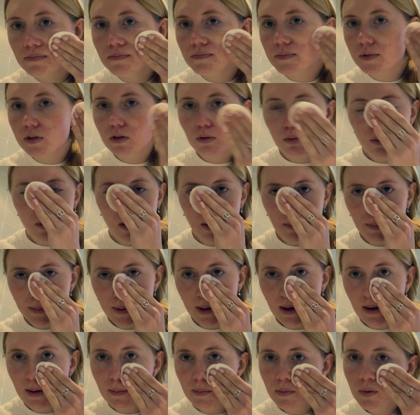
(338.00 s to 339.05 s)
swipe
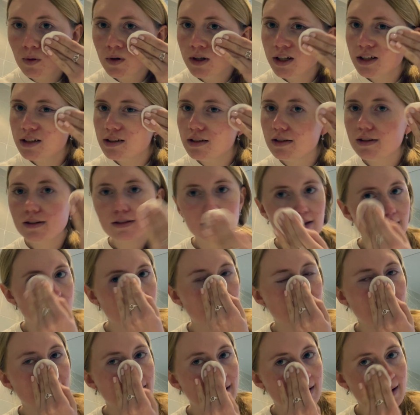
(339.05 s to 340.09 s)
upwards,
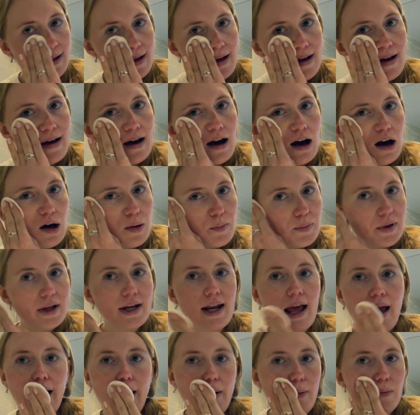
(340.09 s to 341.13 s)
up and
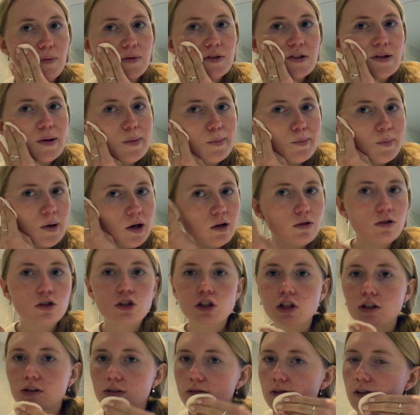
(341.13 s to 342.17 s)
out
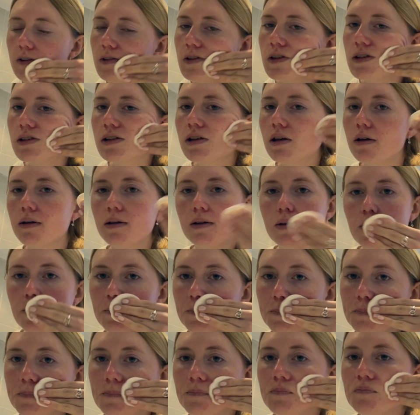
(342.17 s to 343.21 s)
motions.
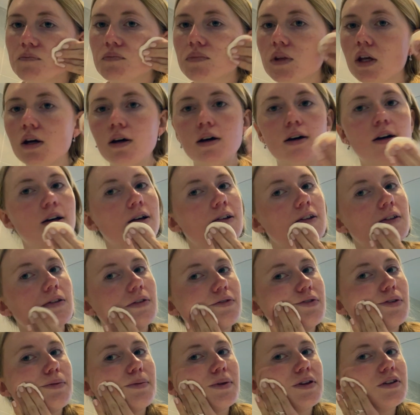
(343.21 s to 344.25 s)
So
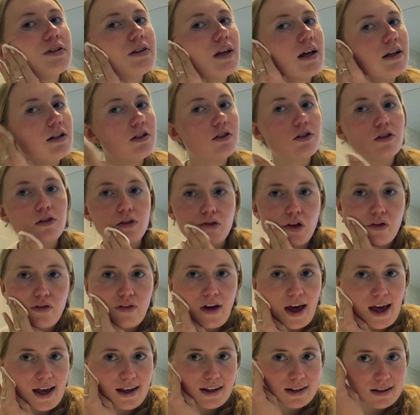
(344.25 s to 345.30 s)
from the centre of the
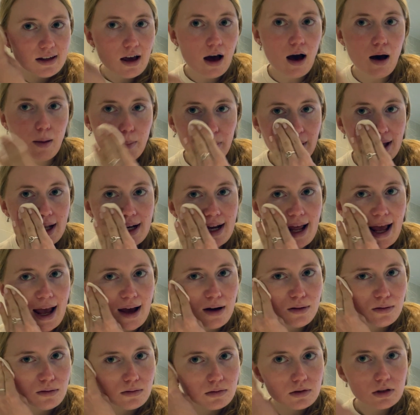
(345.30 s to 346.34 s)
face, up and
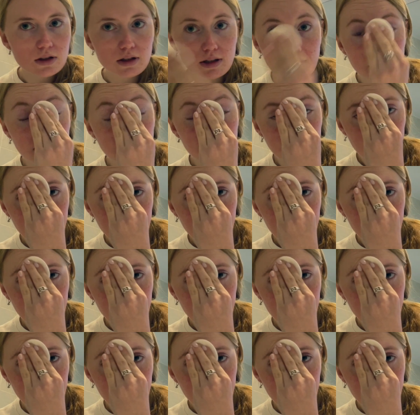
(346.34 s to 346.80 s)
out.